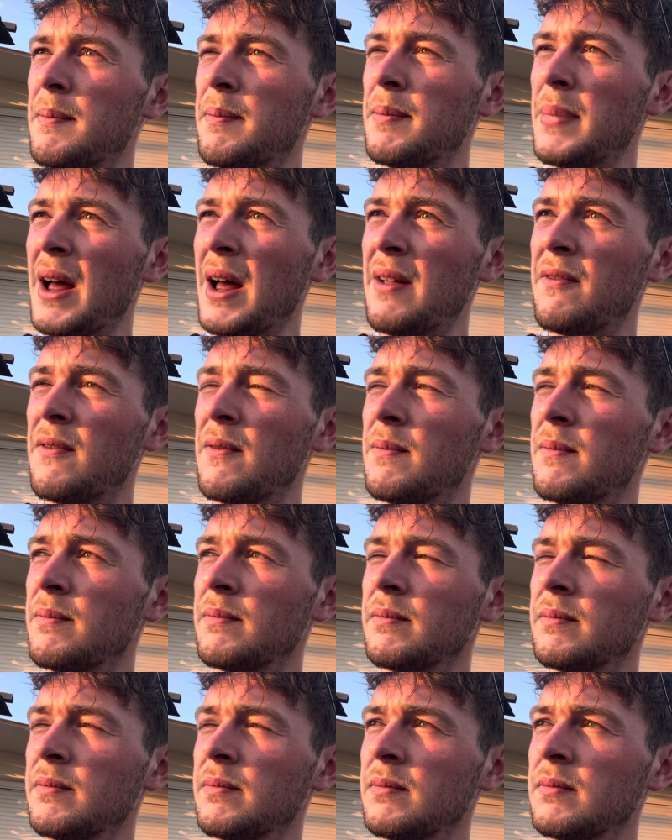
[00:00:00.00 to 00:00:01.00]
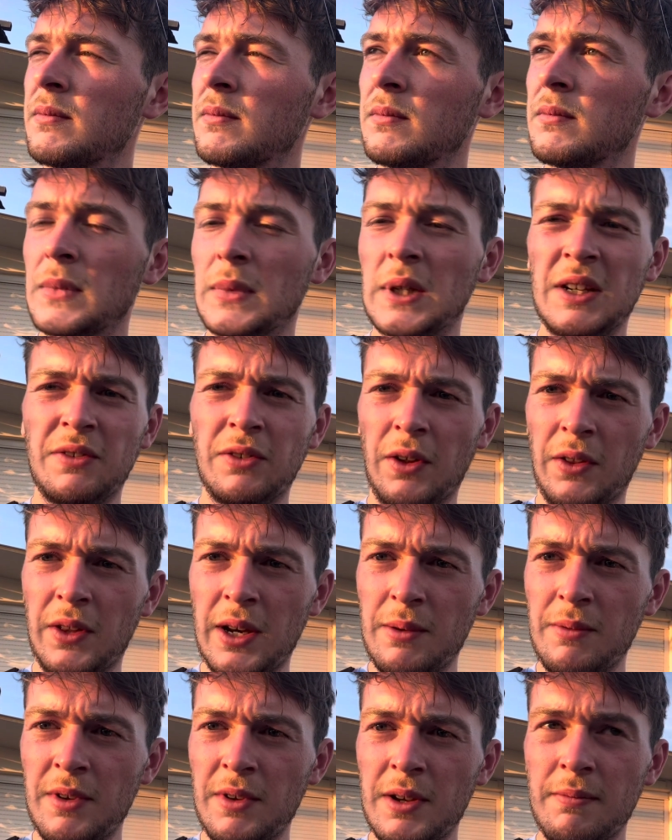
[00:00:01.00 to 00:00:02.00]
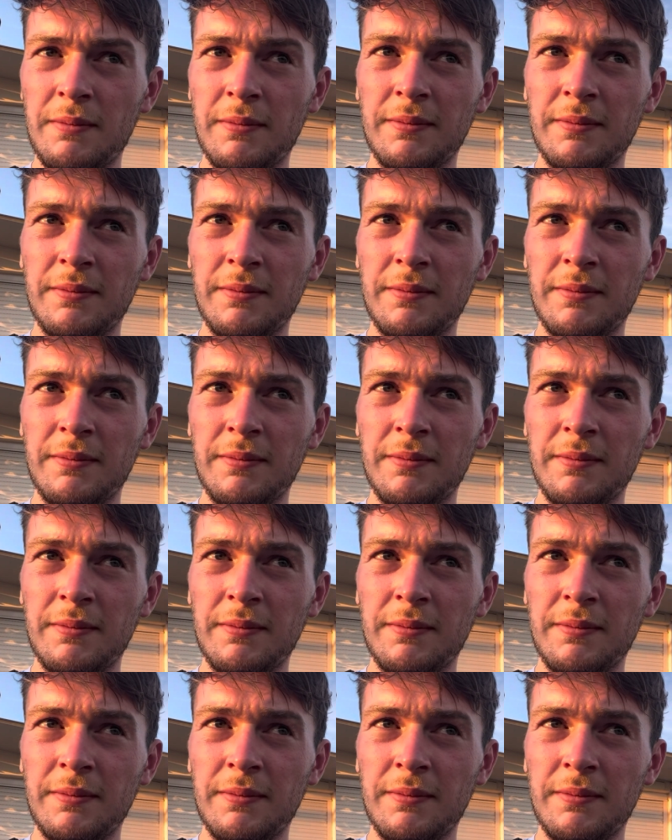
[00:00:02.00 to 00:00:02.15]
I forgot the name of it.